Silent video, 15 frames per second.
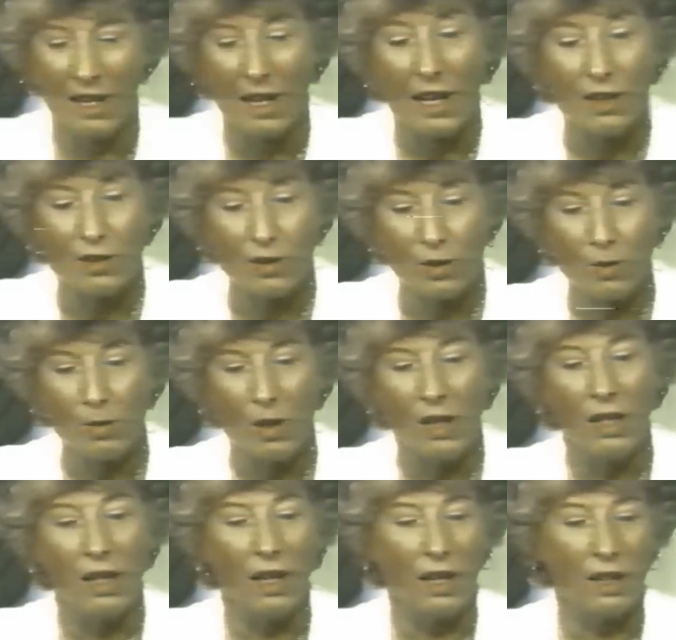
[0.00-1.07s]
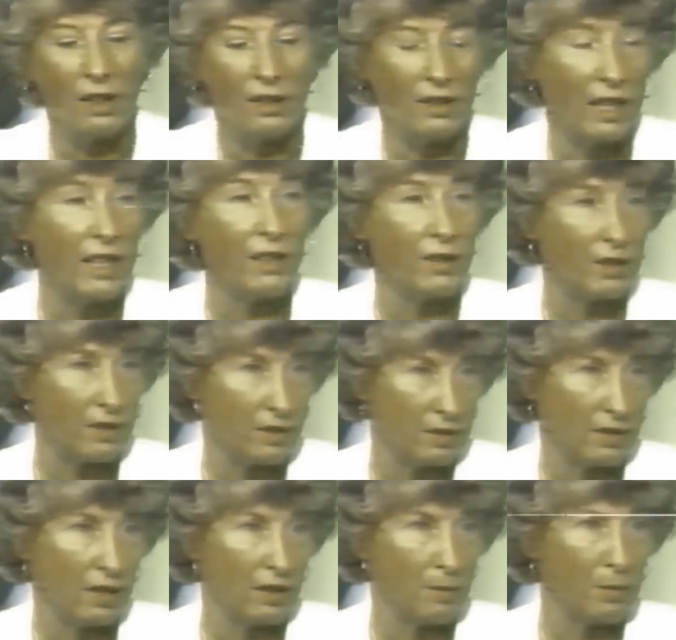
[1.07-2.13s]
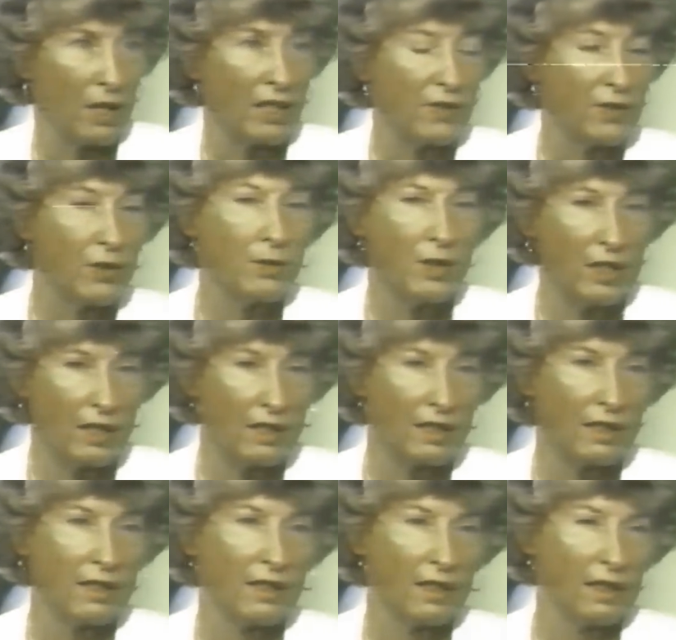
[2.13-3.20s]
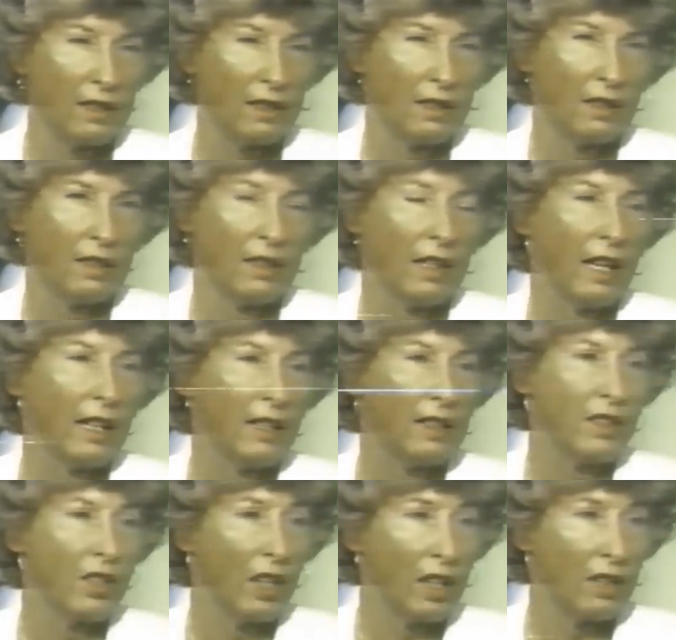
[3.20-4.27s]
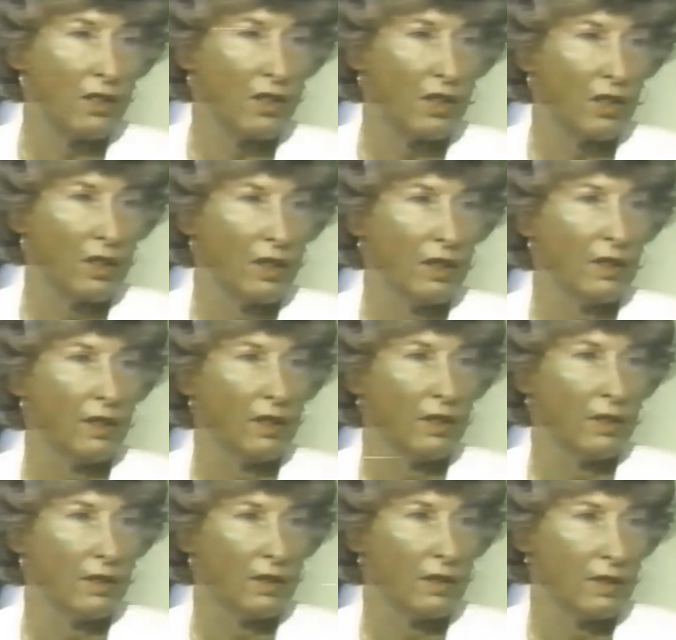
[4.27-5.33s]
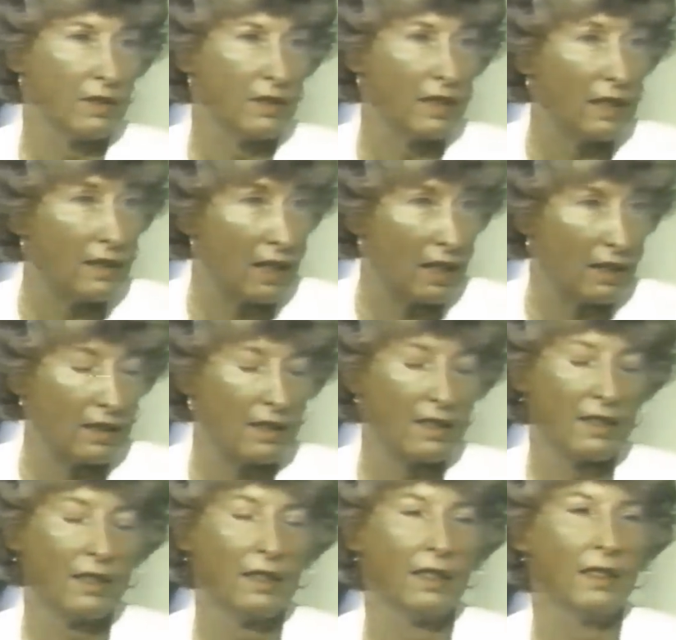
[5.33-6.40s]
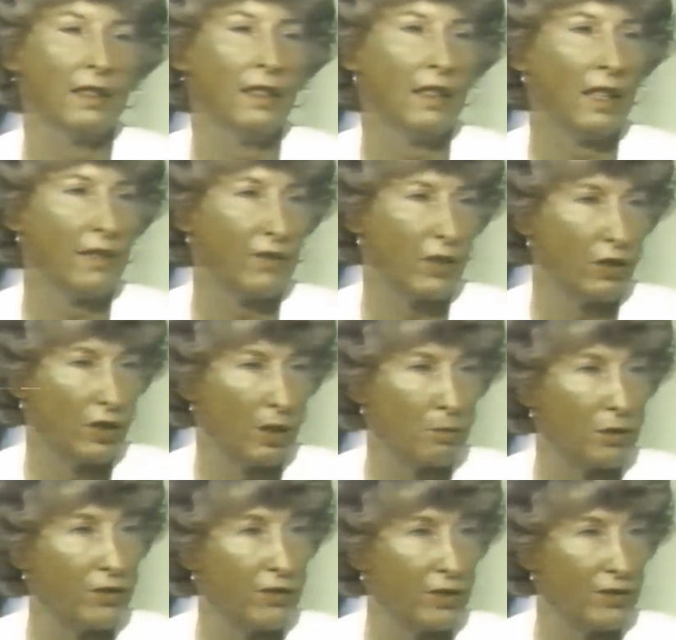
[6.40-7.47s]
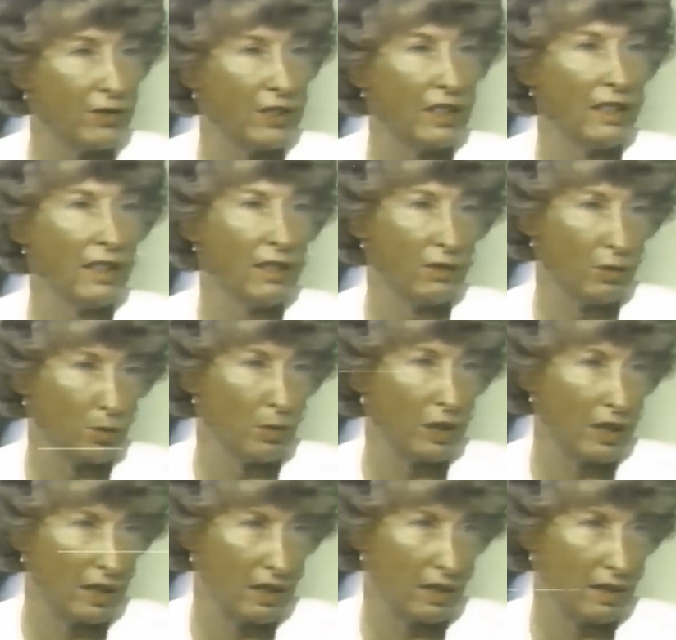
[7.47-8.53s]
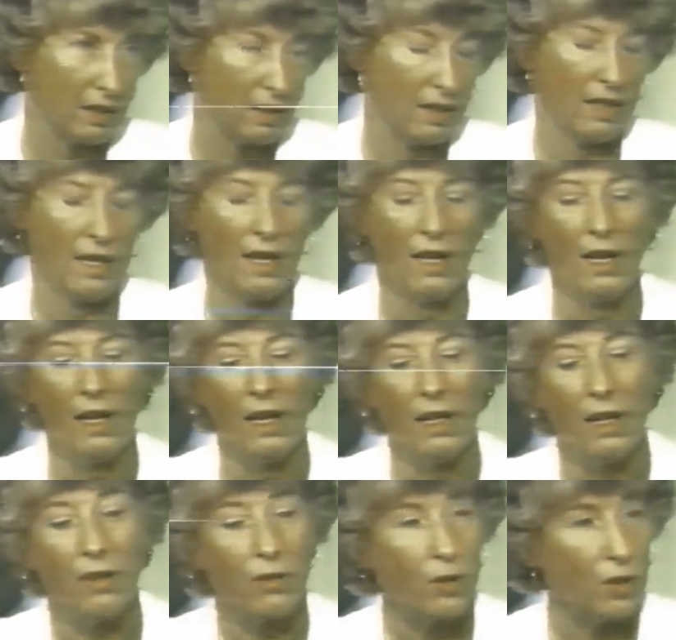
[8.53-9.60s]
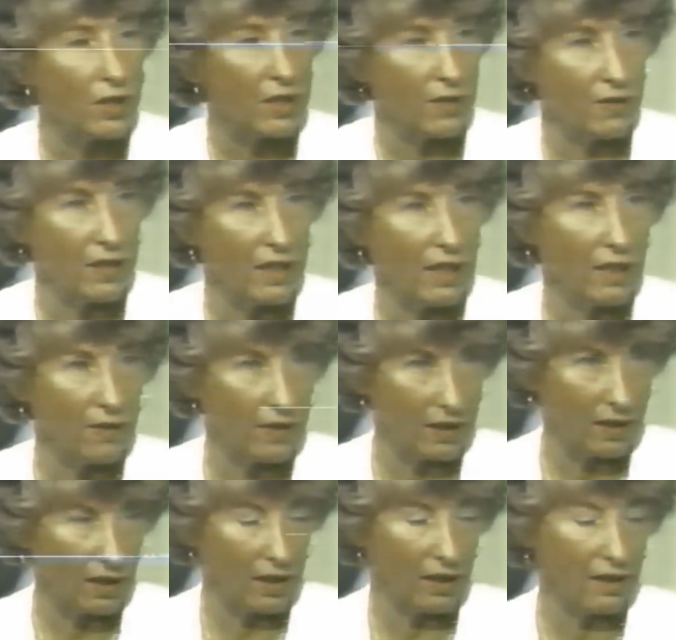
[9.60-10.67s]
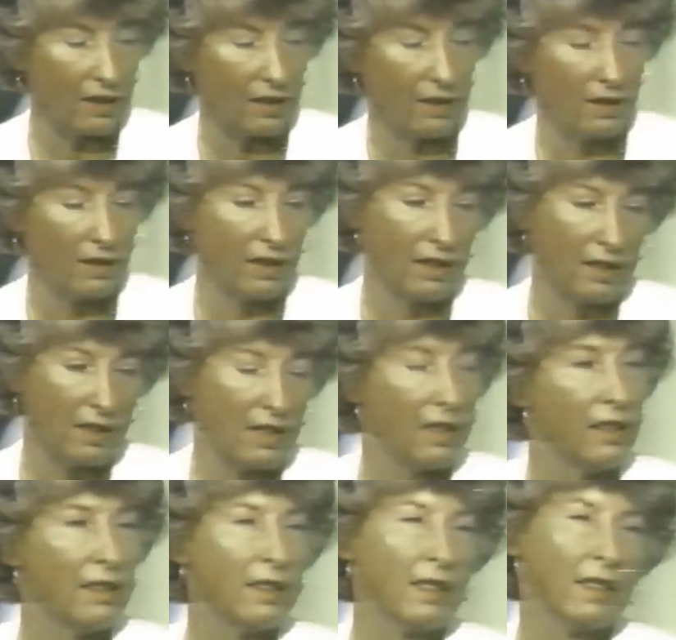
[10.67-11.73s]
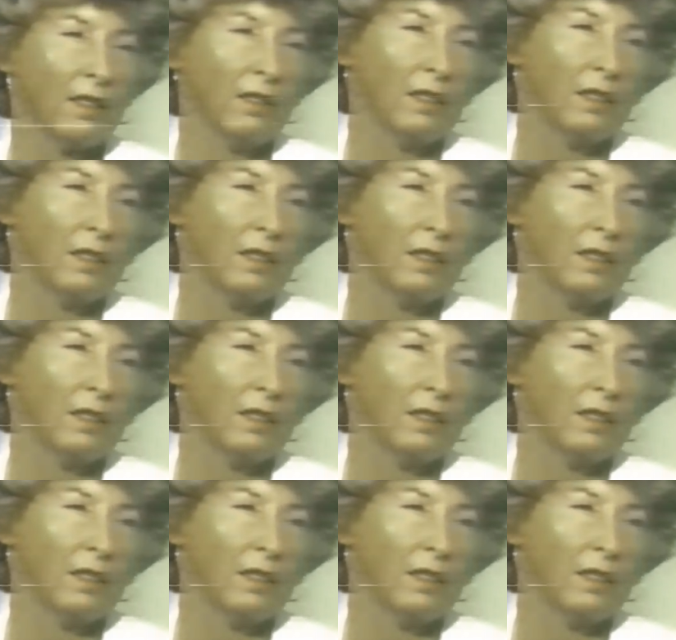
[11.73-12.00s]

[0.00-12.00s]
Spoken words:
And so later, now the past few years, I charged $10, then I've gone up to $15 and $20. Of course, if they have the hair, the tints.